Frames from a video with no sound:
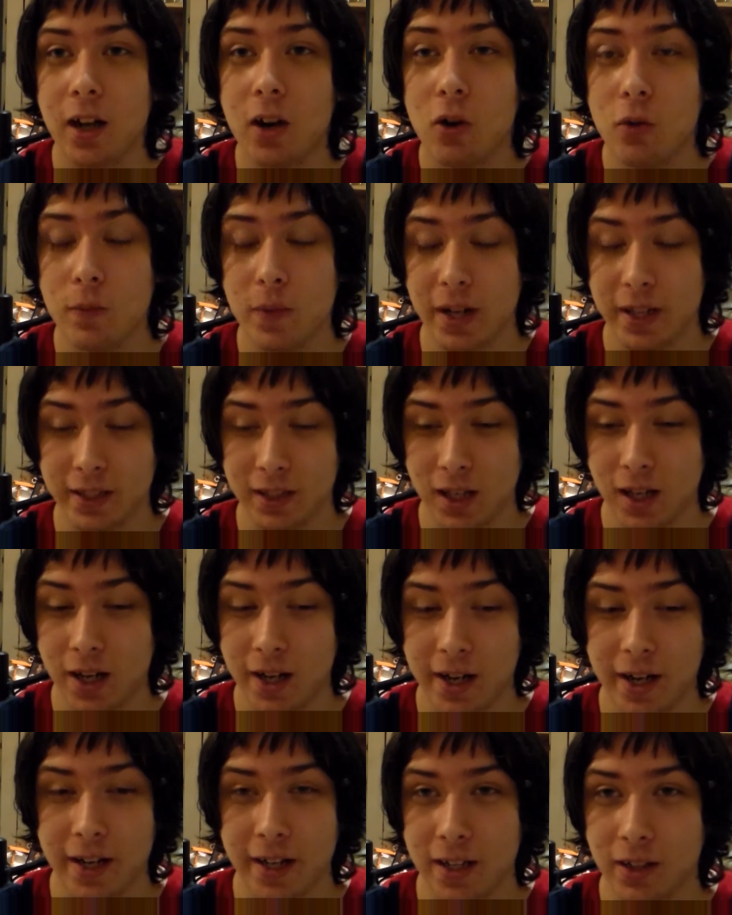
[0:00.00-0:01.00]
Oh my
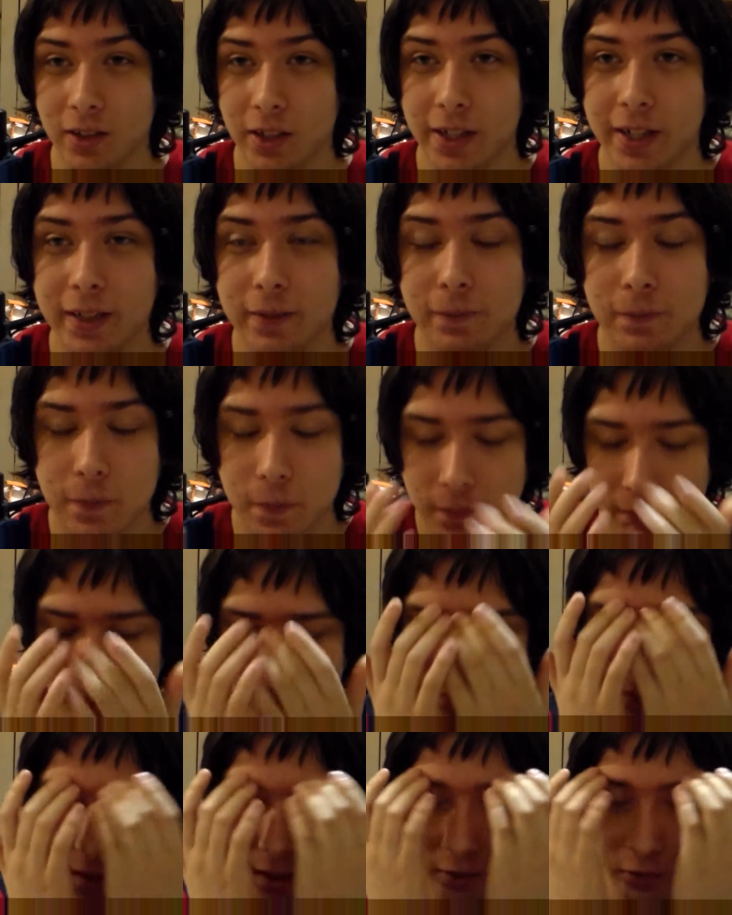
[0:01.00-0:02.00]
god, like,
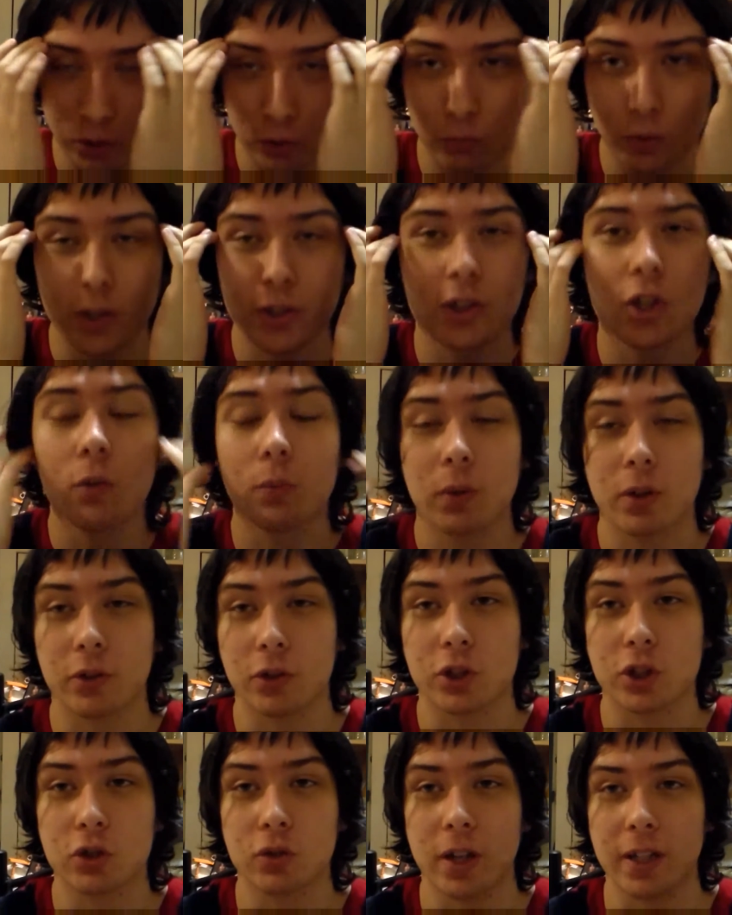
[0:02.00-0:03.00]
the Russo
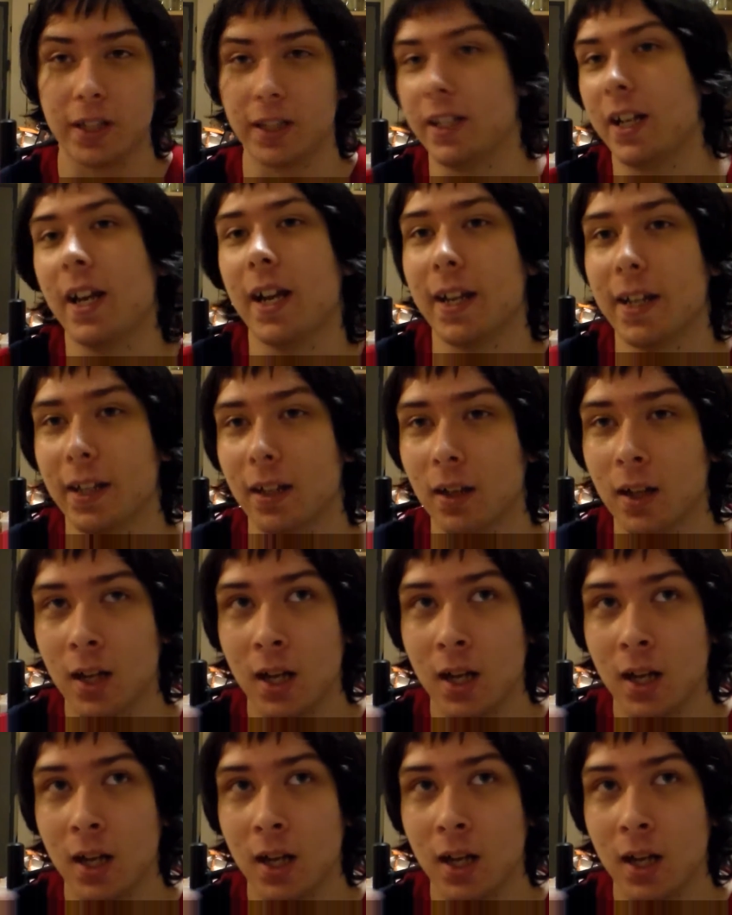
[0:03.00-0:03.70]
brothers strike again.